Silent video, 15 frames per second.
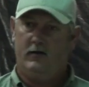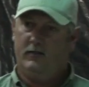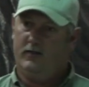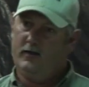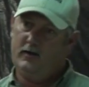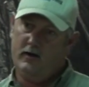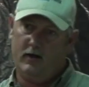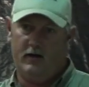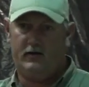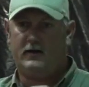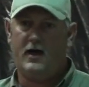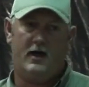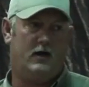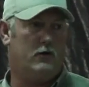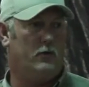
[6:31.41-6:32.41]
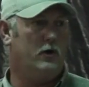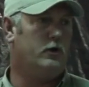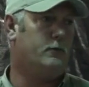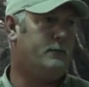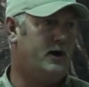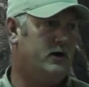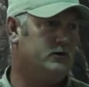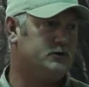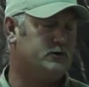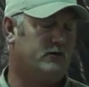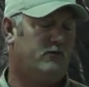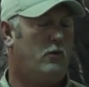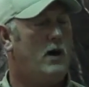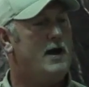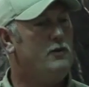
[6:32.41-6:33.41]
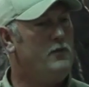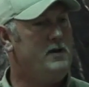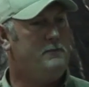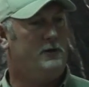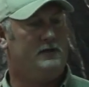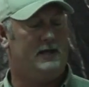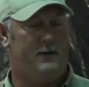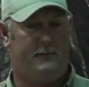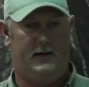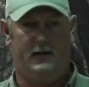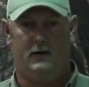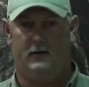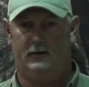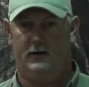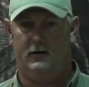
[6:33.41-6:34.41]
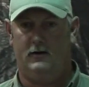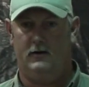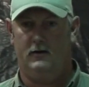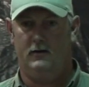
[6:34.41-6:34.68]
Then you're going to tie on a roller barrel swivel. Why did we put that bead on there?